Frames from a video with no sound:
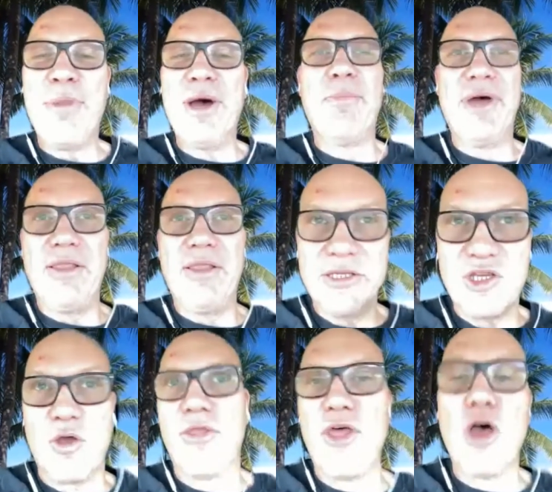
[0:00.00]
But
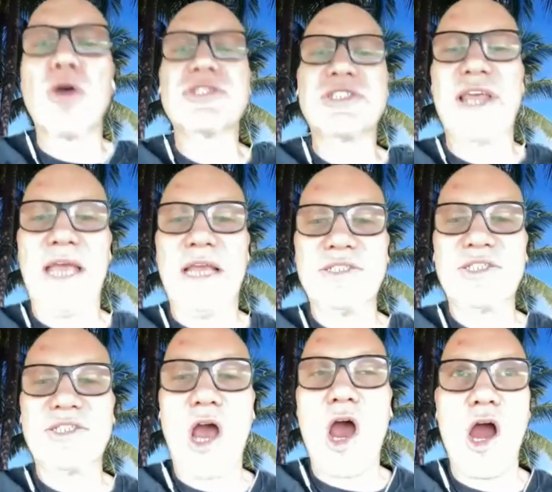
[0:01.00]
so those
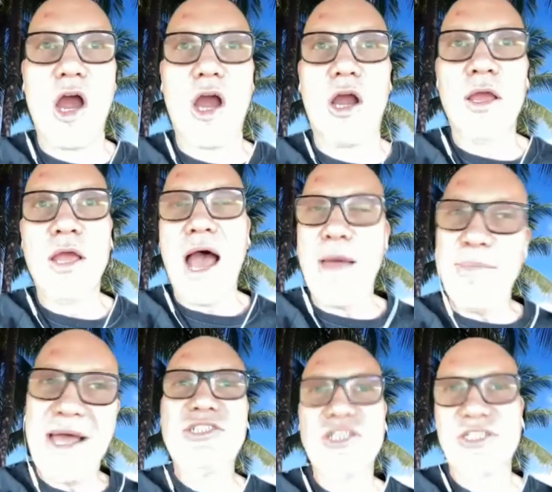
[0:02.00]
things are,
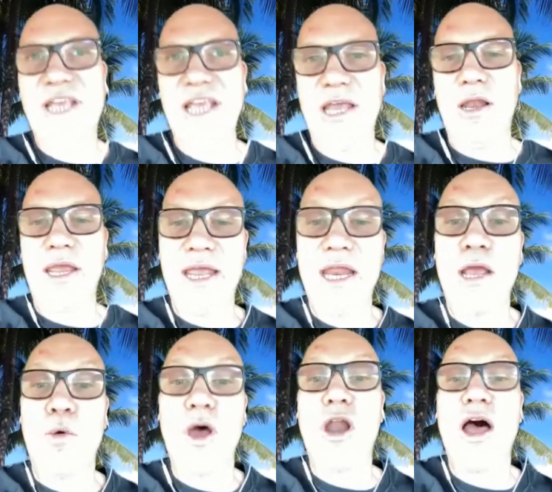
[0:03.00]
I'm not just
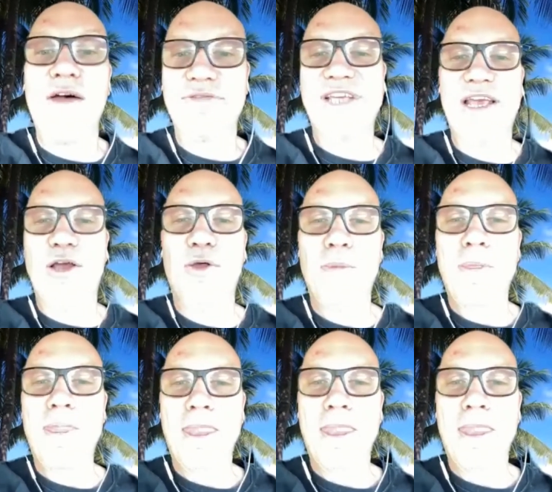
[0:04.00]
getting a one-off sale.